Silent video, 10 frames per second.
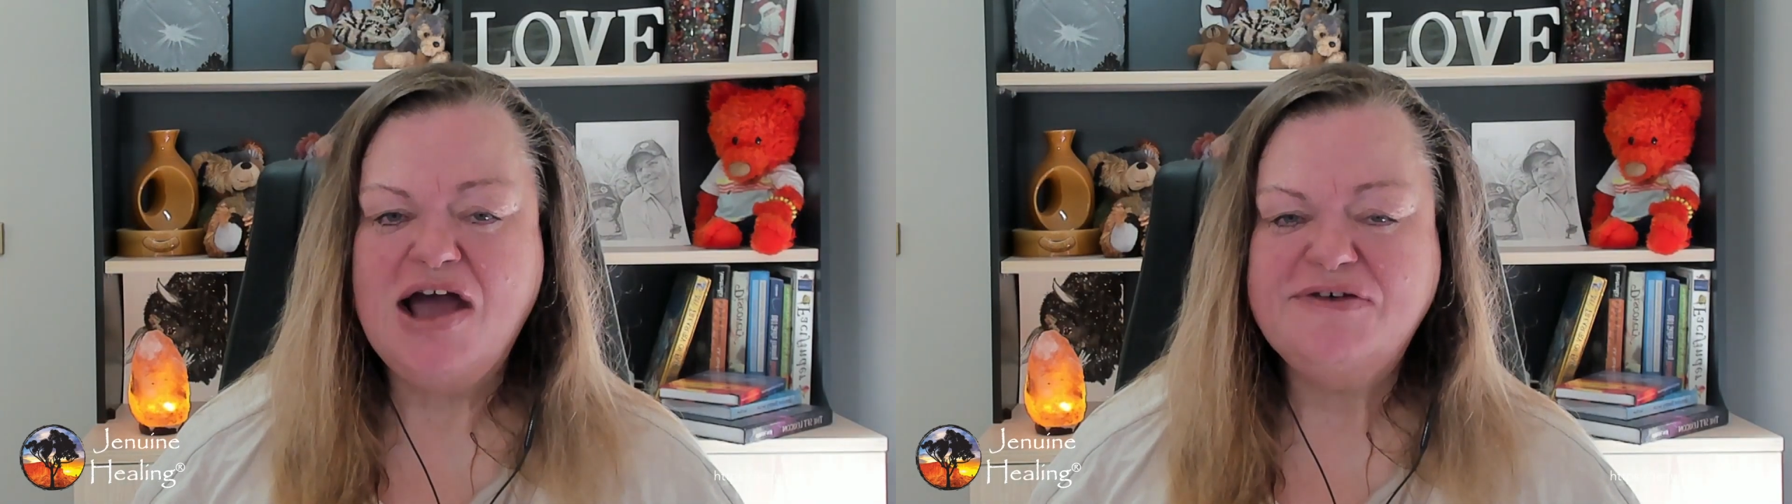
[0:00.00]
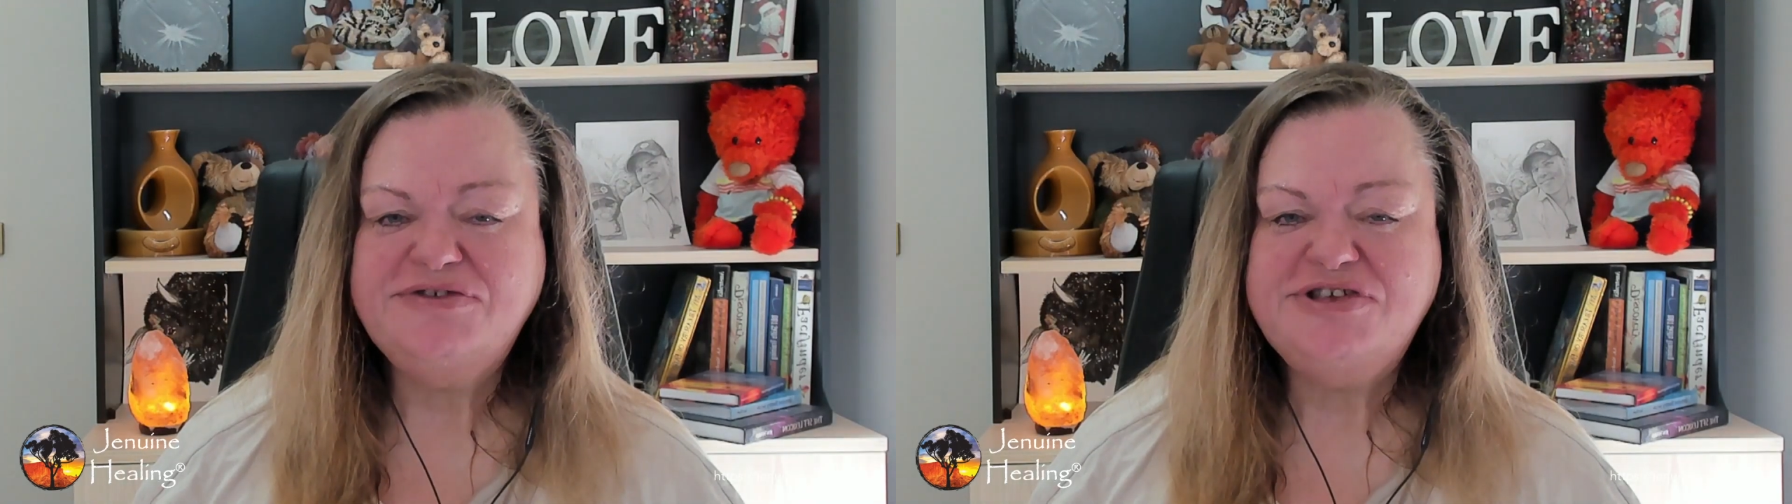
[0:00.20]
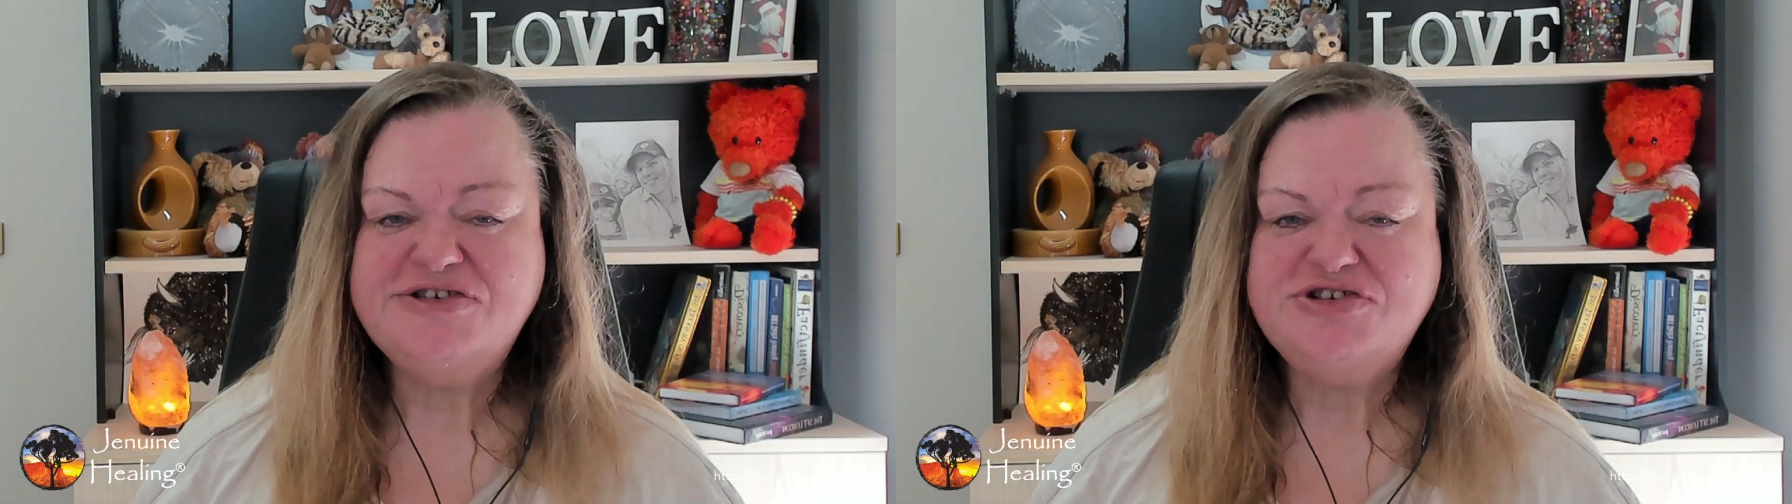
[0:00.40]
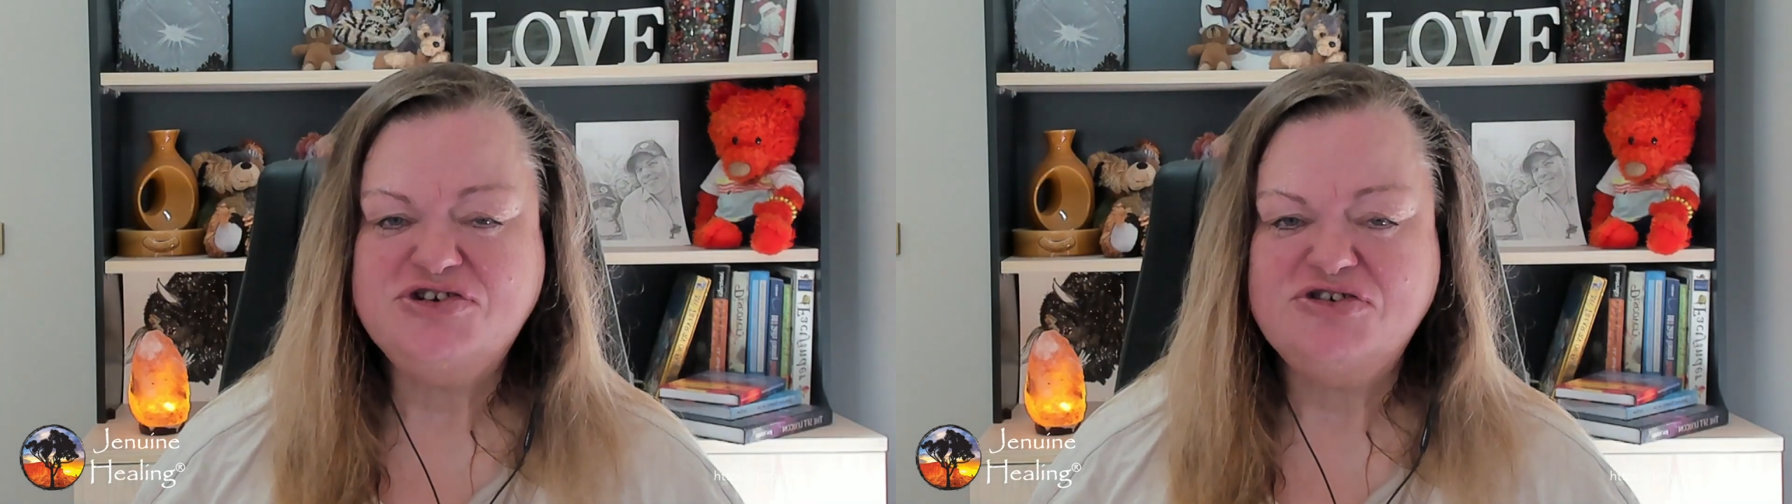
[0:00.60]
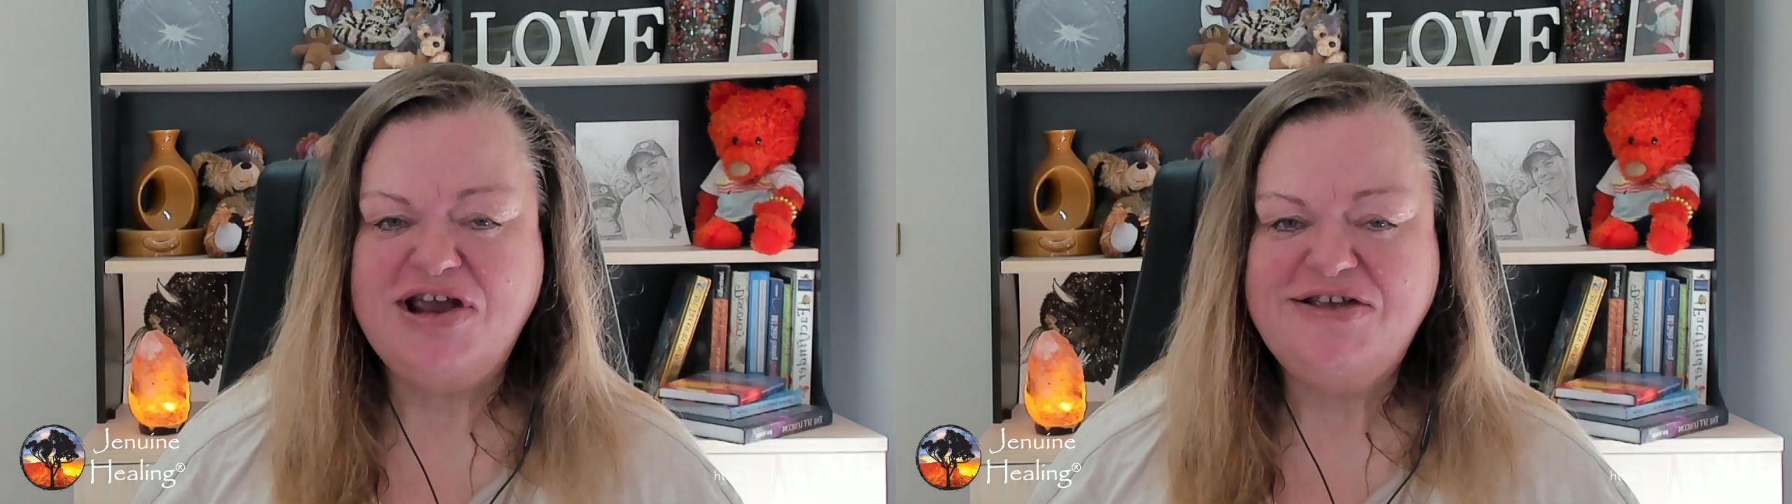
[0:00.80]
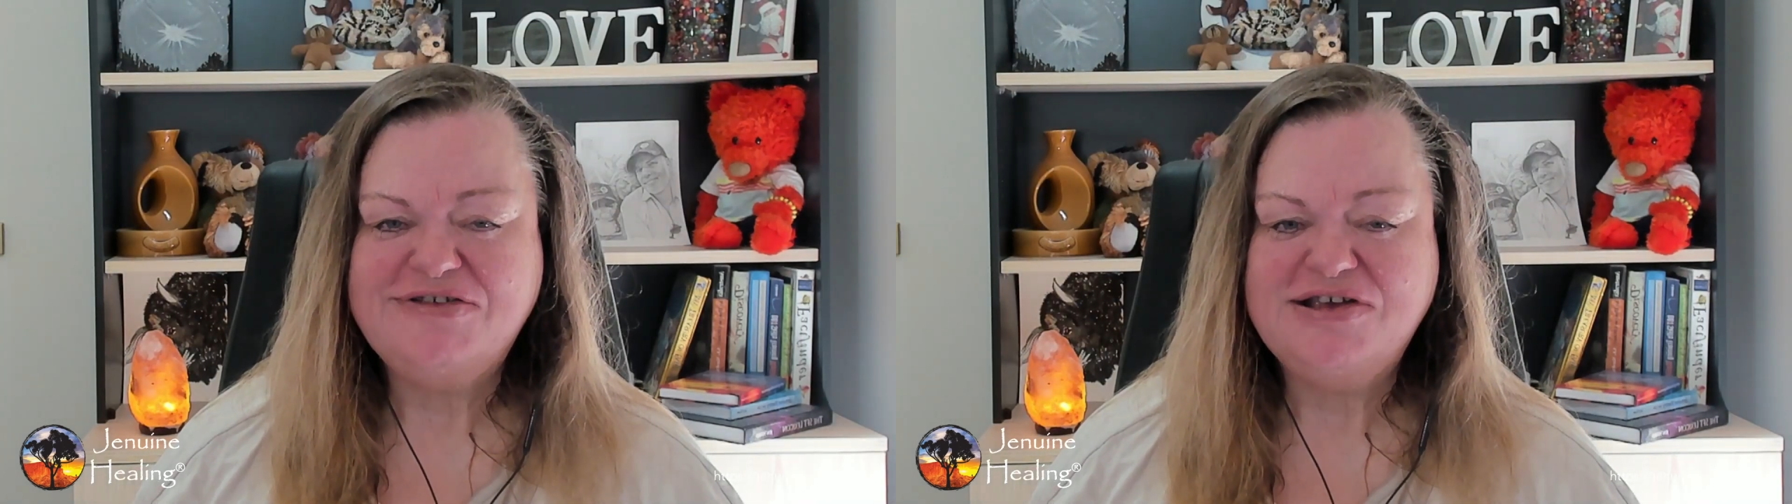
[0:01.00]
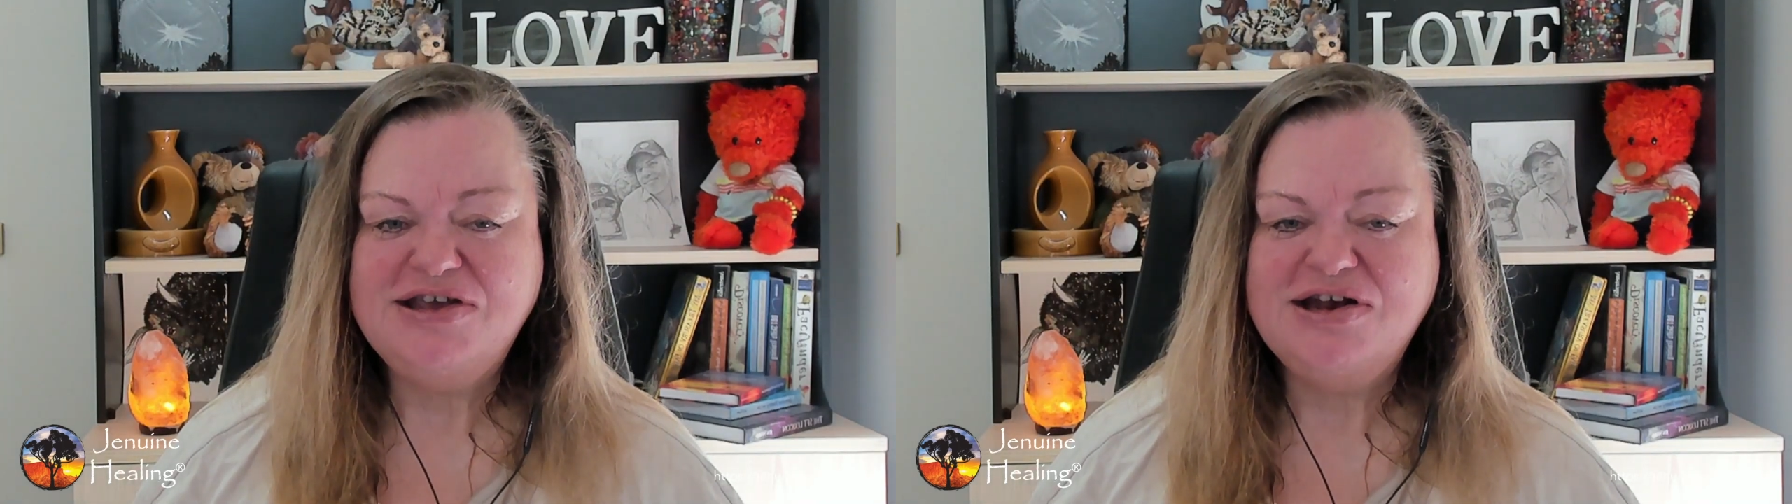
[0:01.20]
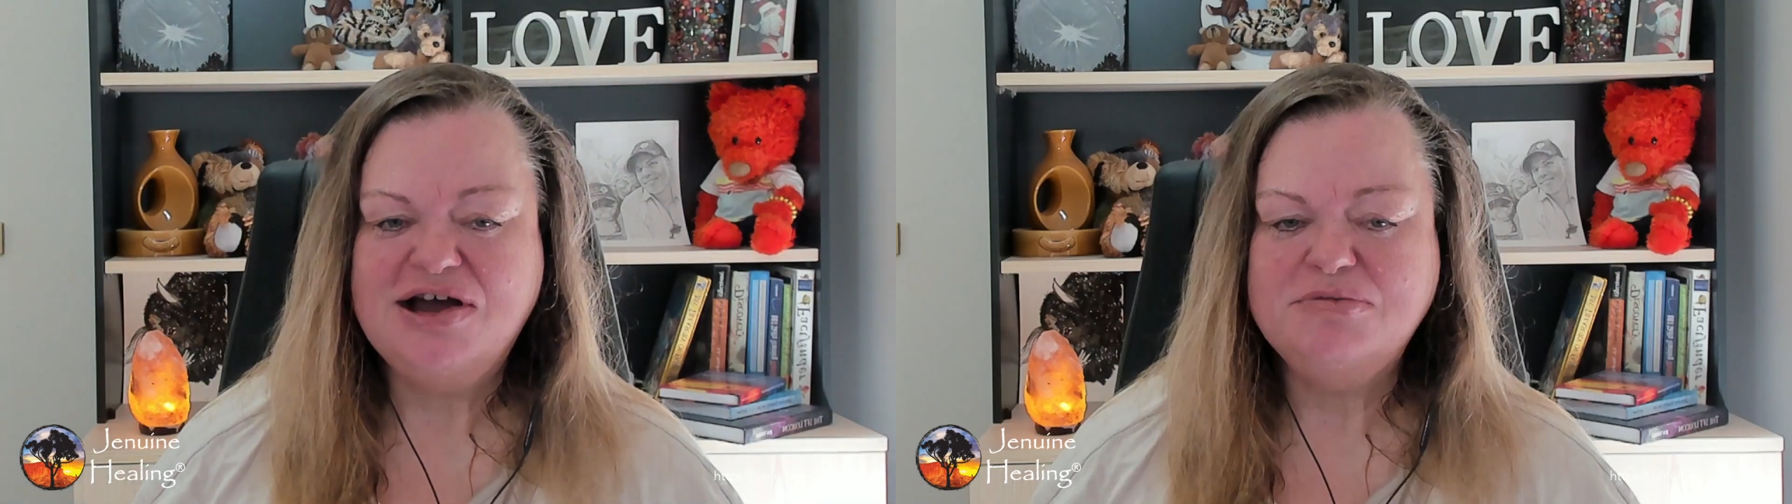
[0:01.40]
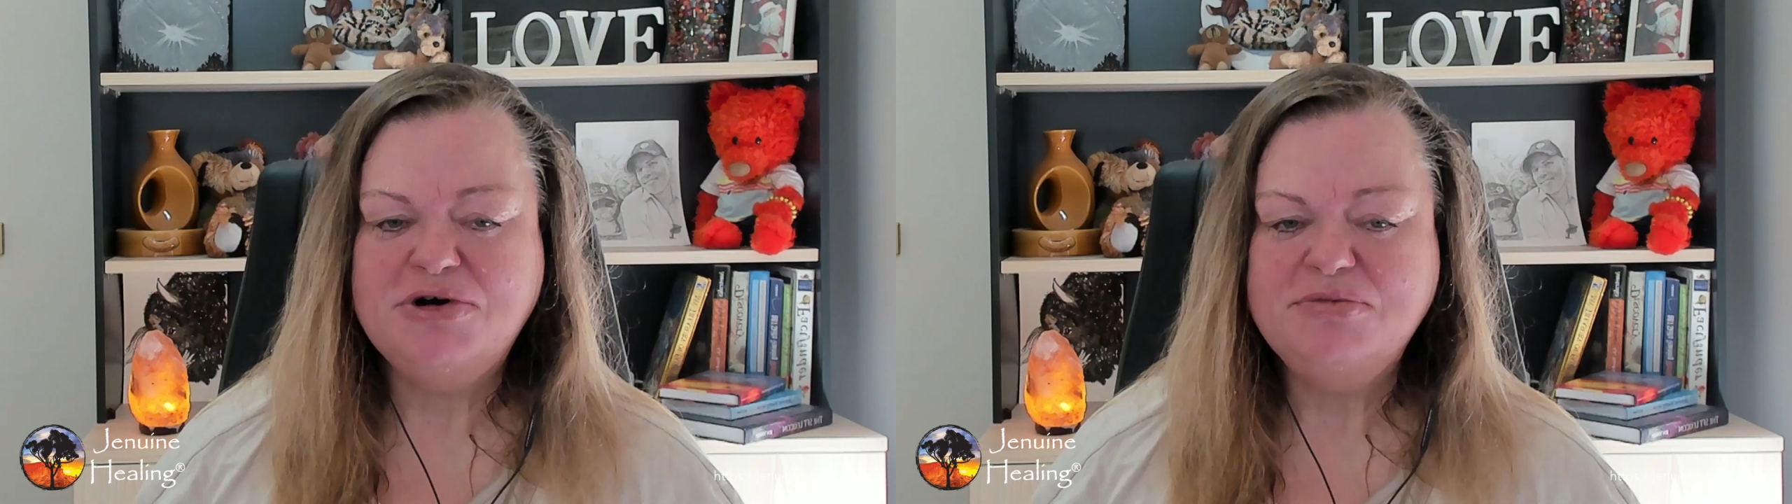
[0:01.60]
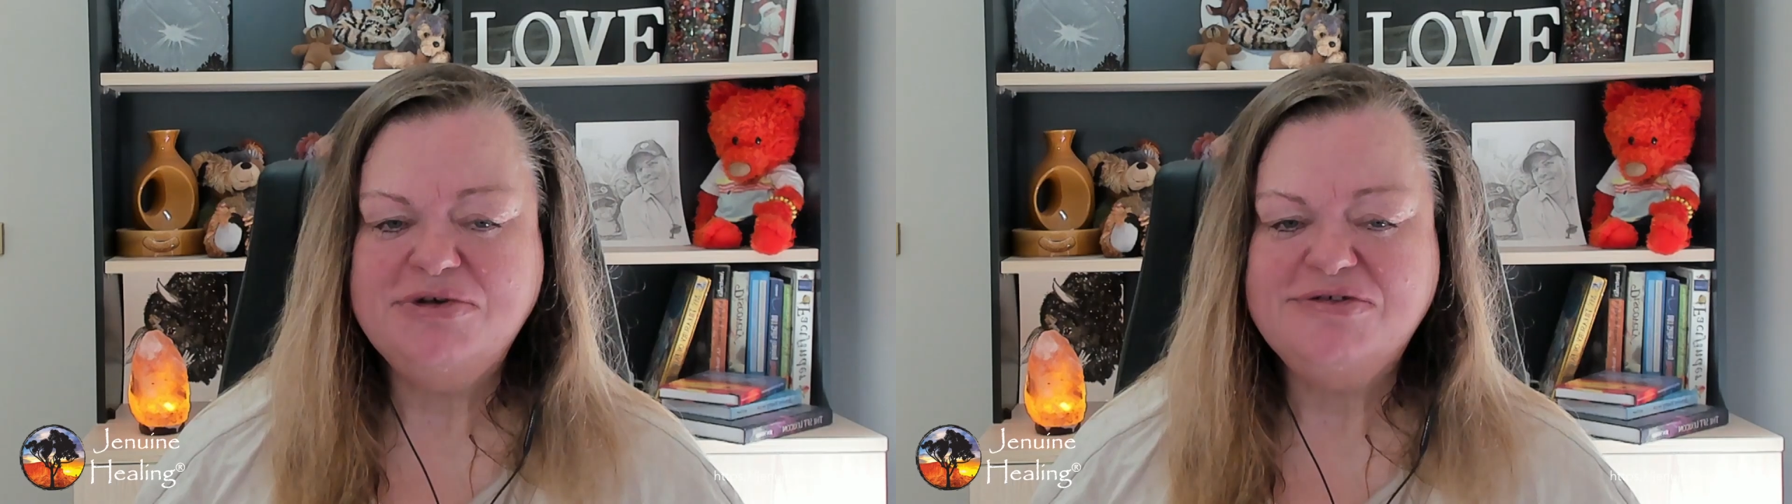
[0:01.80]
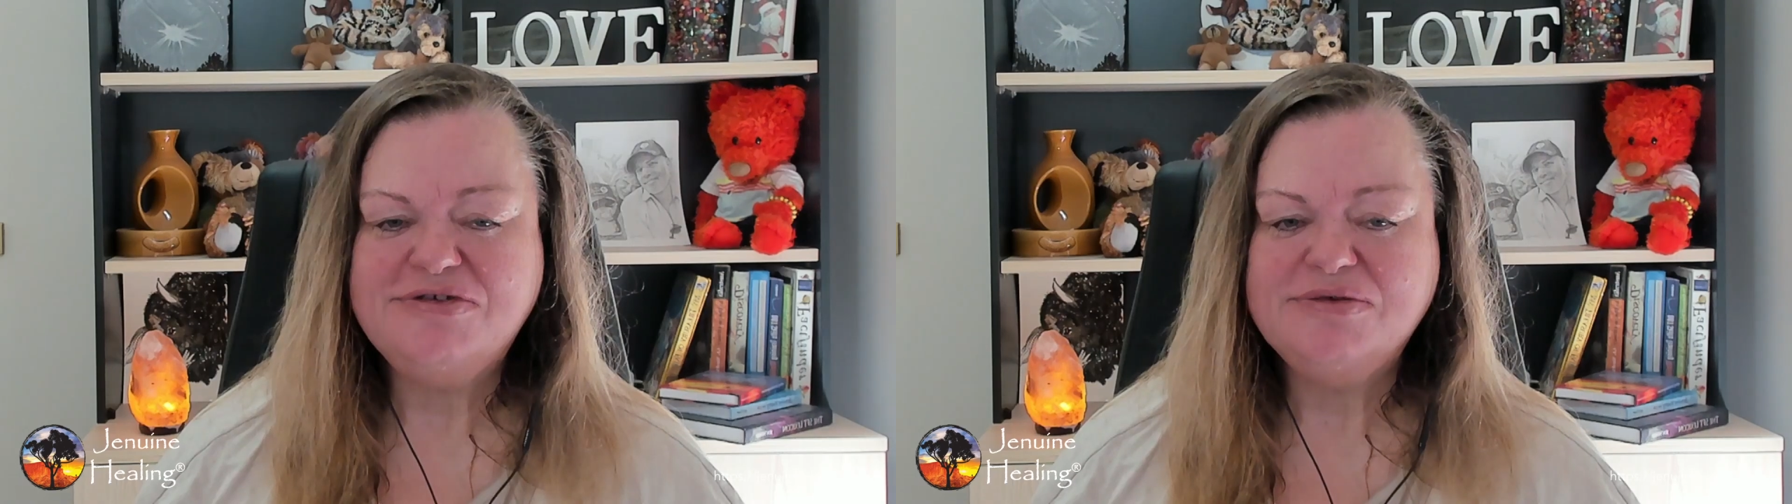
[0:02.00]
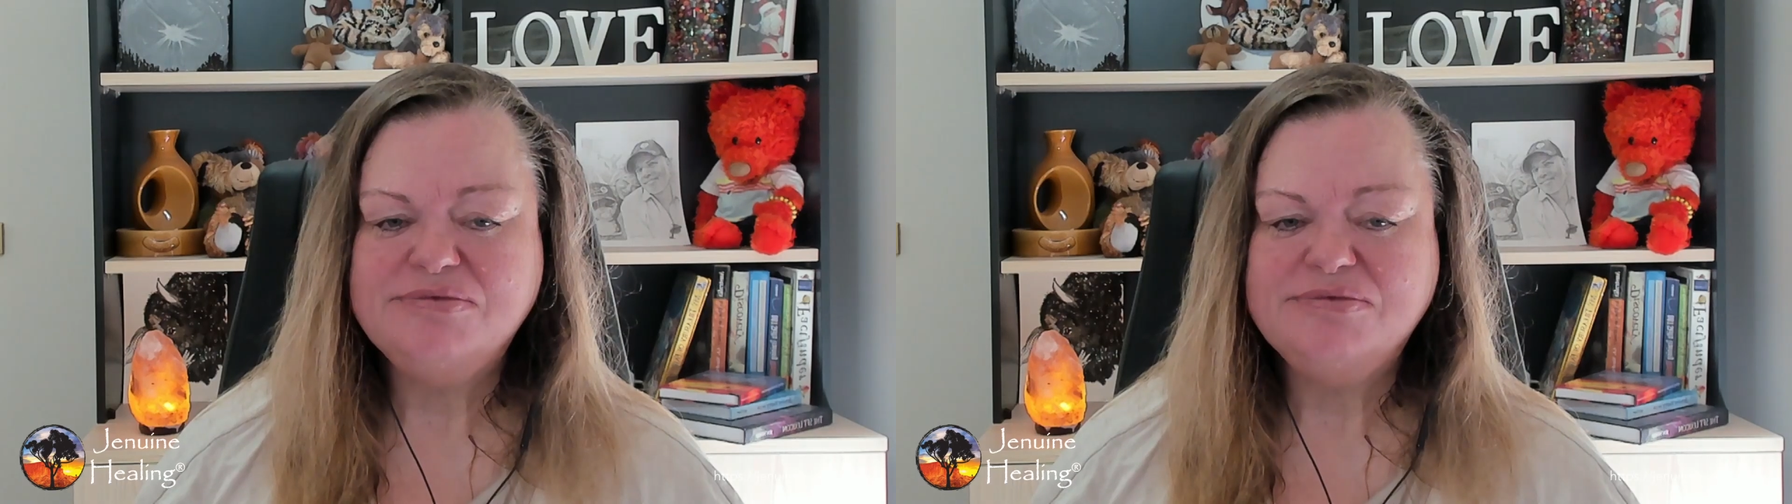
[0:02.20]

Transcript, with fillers: of disgrace in all moments.